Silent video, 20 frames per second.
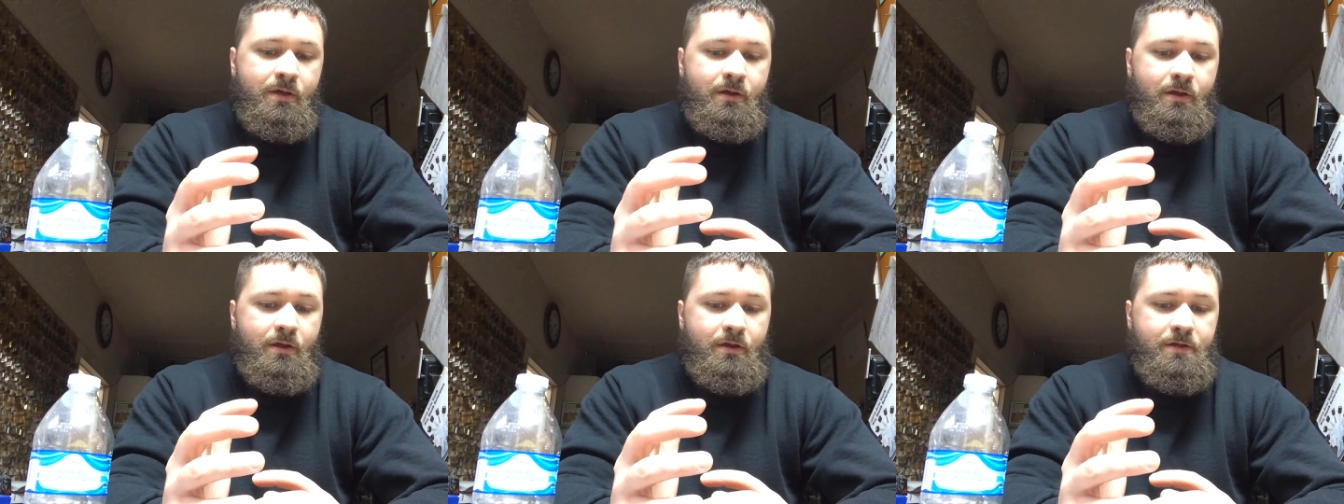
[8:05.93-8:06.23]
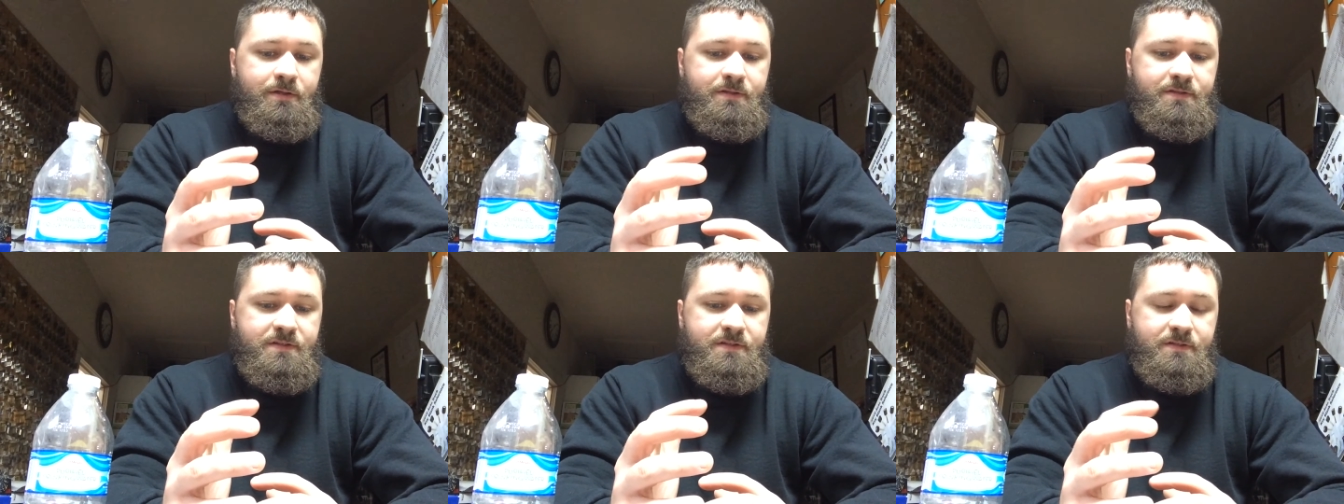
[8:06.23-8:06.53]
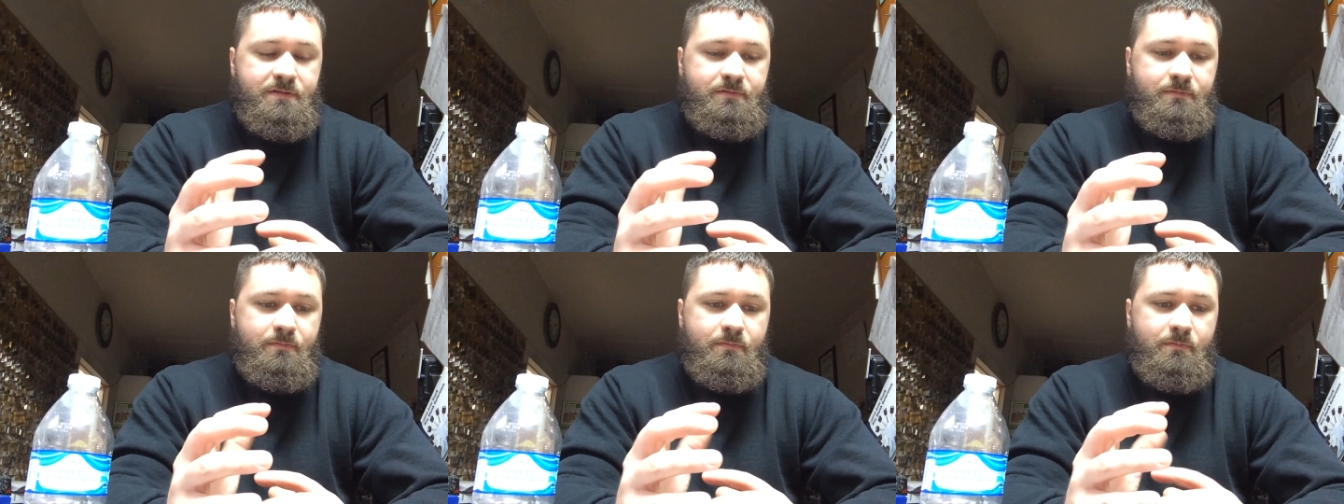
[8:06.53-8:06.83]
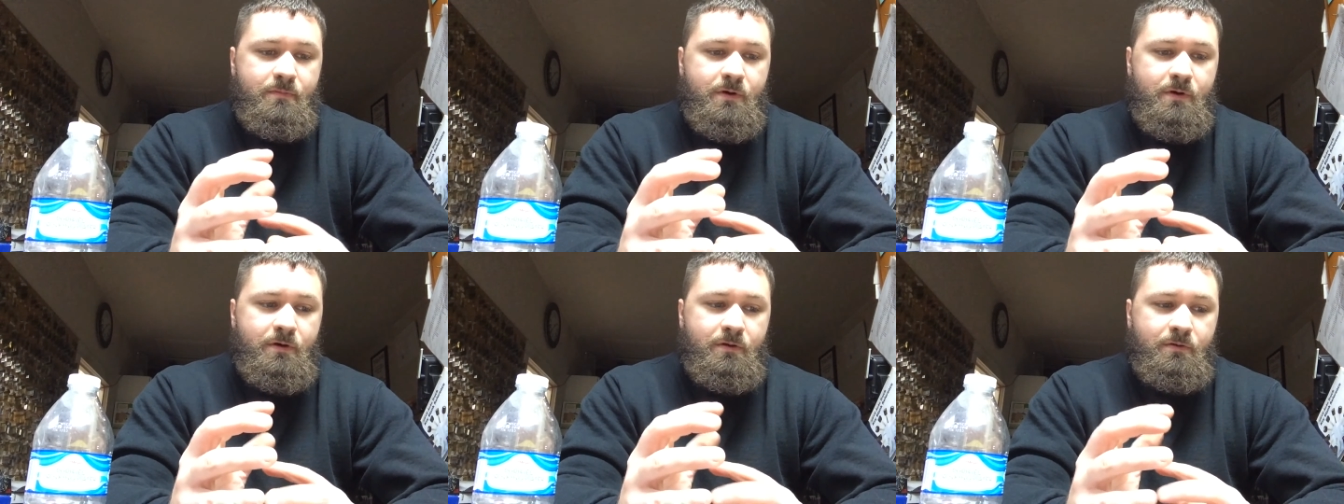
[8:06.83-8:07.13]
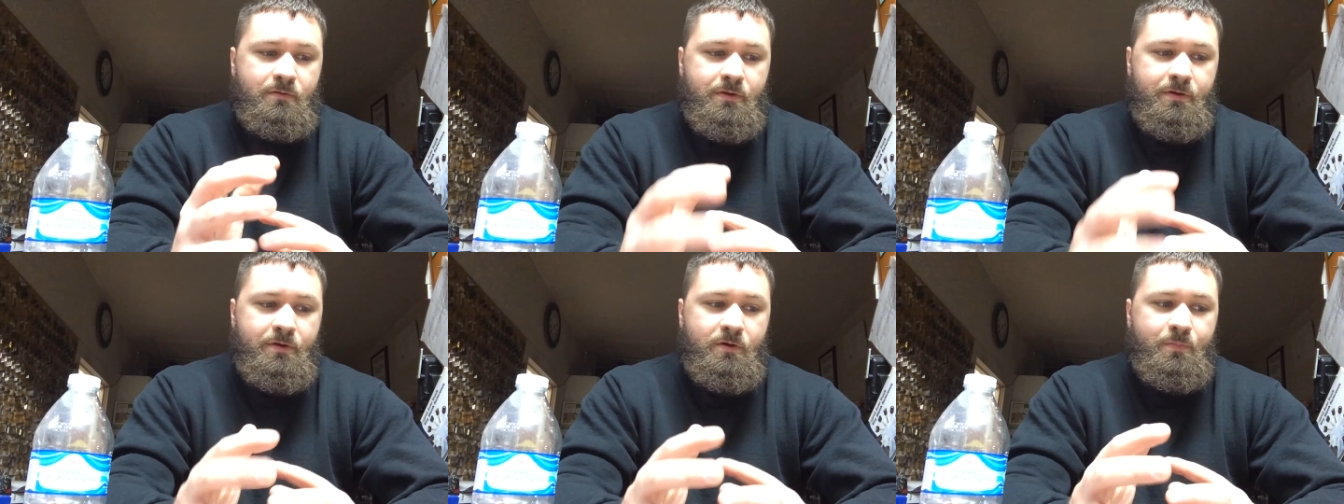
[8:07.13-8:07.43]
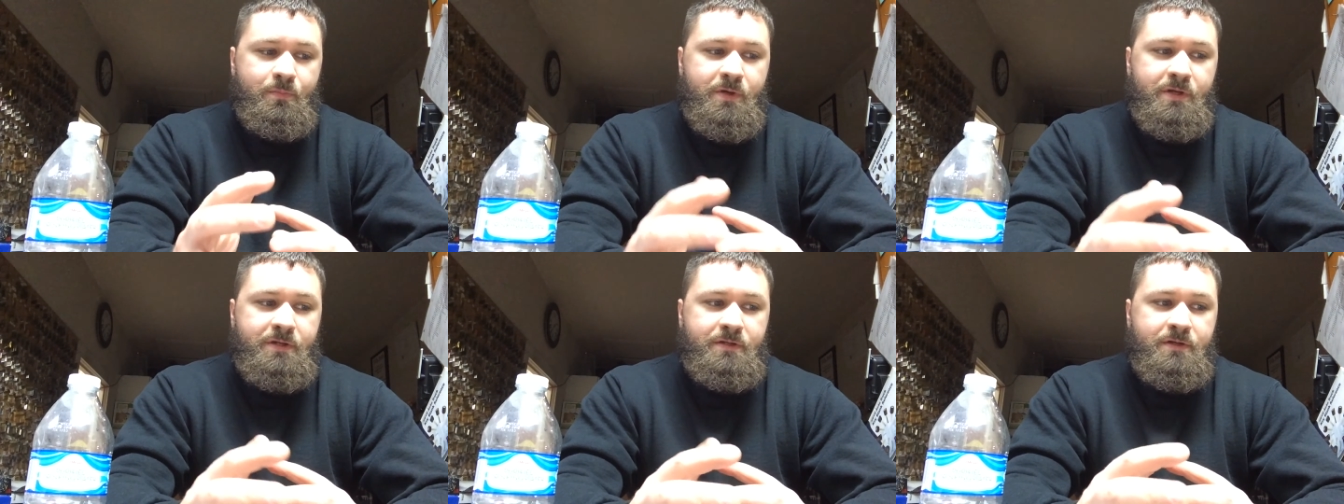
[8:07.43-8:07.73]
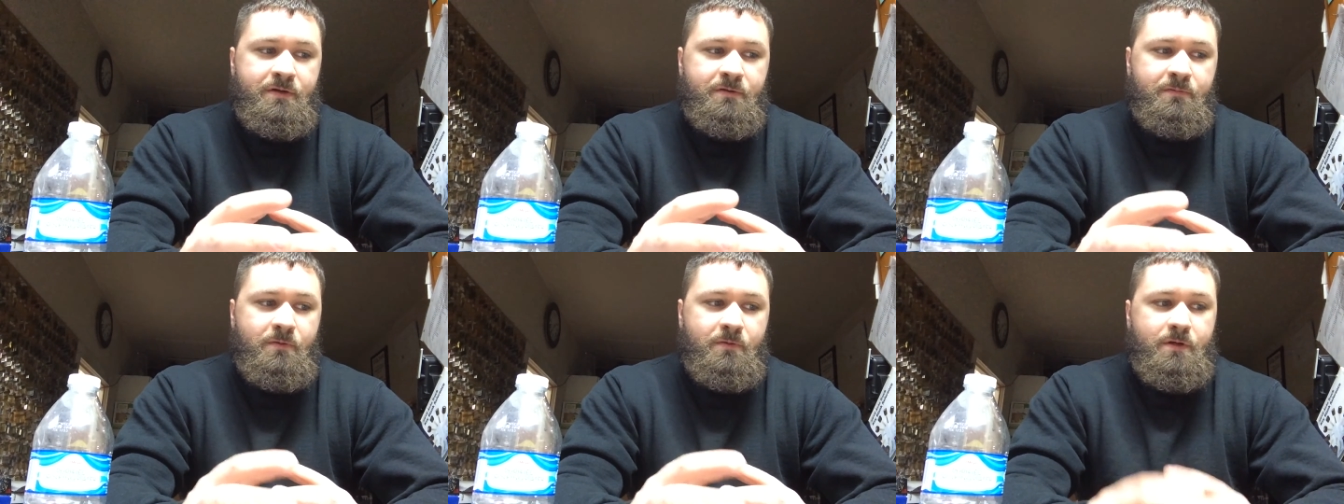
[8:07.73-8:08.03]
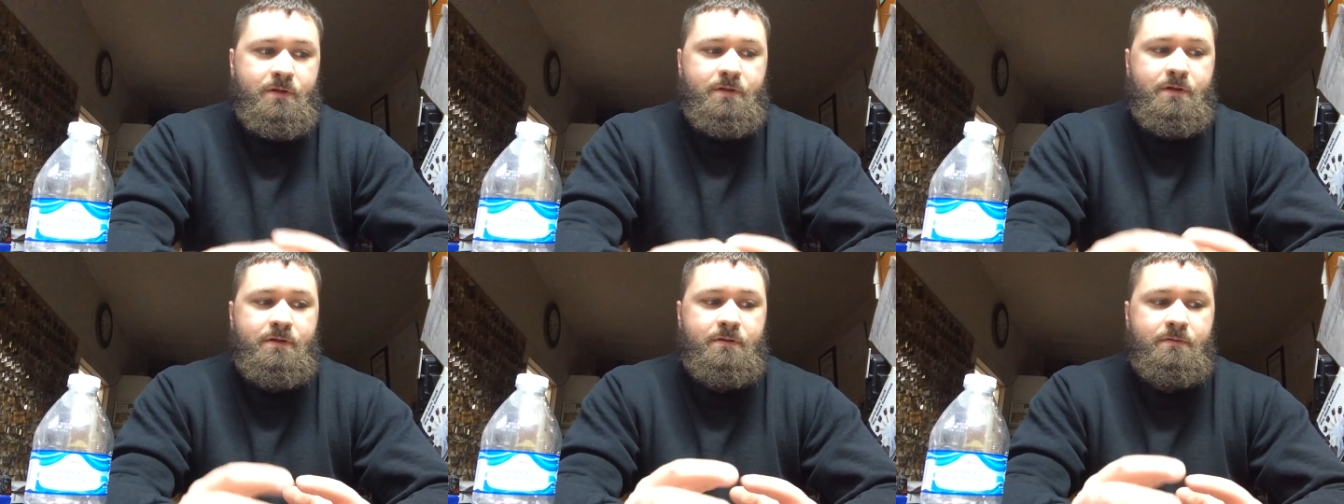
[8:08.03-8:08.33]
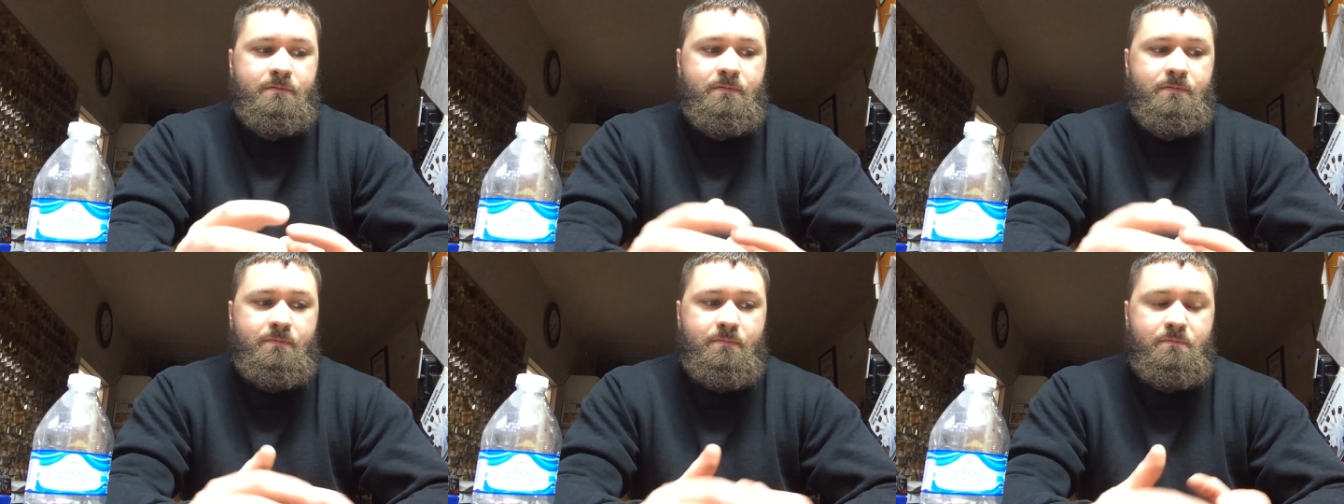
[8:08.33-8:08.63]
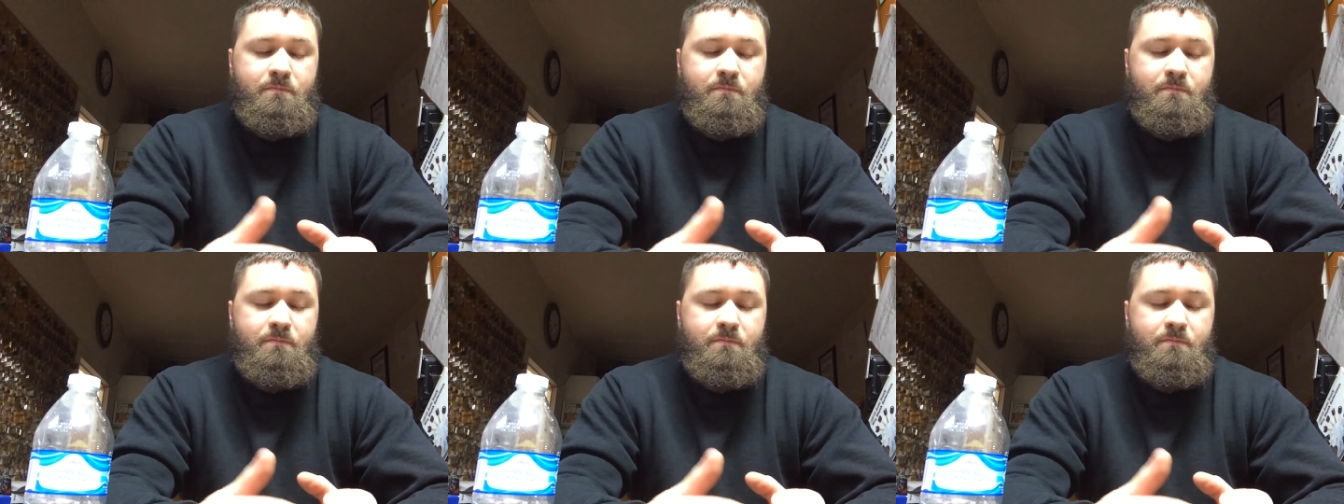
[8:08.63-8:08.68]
It's a little bit different, and